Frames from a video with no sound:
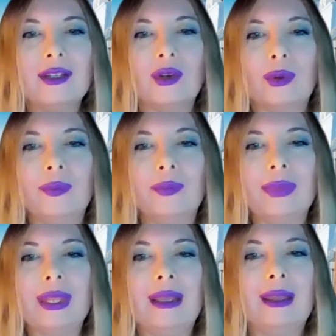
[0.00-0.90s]
So
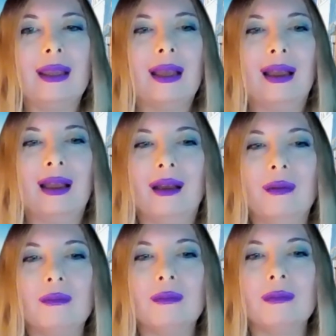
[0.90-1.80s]

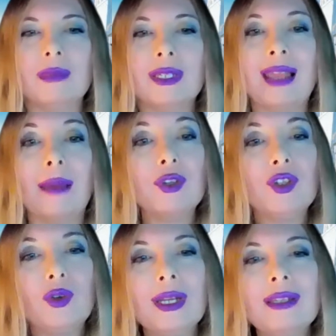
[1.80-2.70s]
some
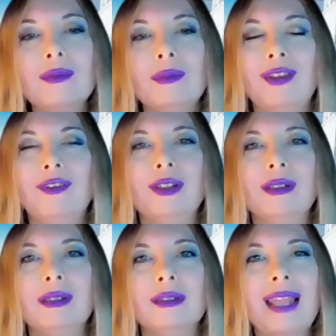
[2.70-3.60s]
students may
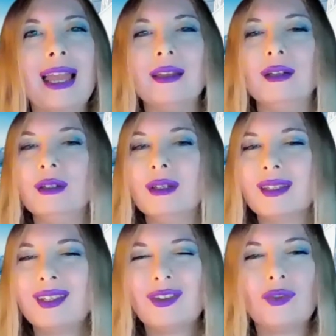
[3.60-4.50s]
feel tired,
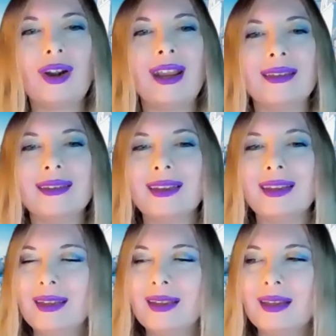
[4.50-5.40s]

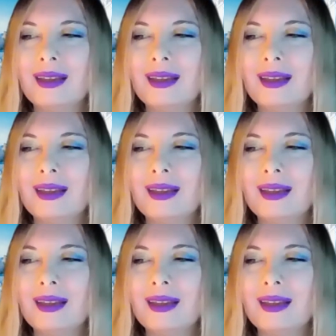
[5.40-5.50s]
stressed.